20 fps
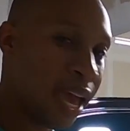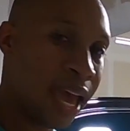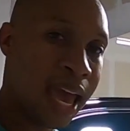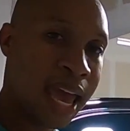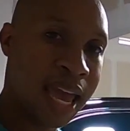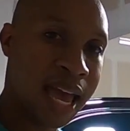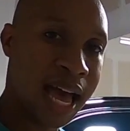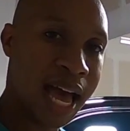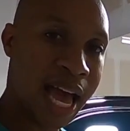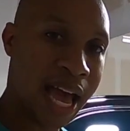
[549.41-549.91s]

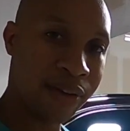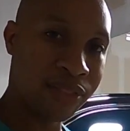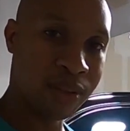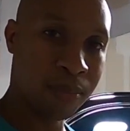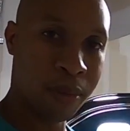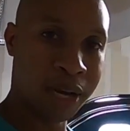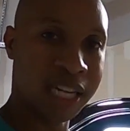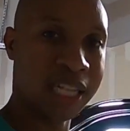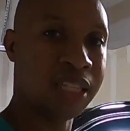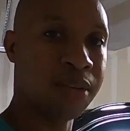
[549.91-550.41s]
hey, I have the
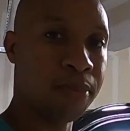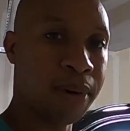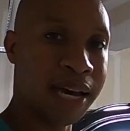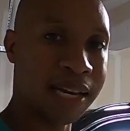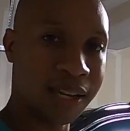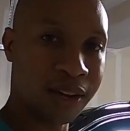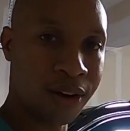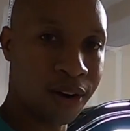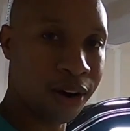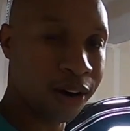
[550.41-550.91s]
money to buy
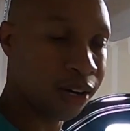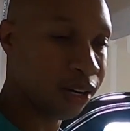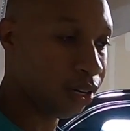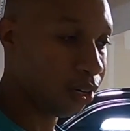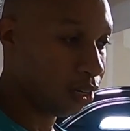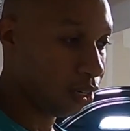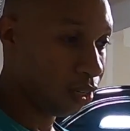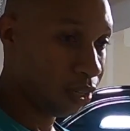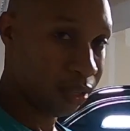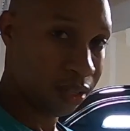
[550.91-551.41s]
the car.
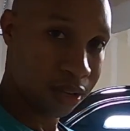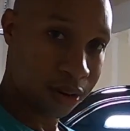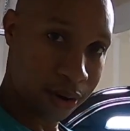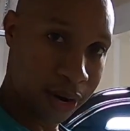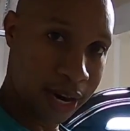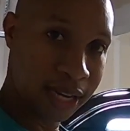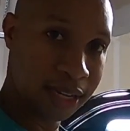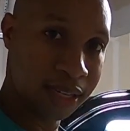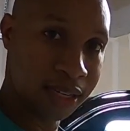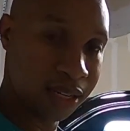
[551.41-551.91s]
All right,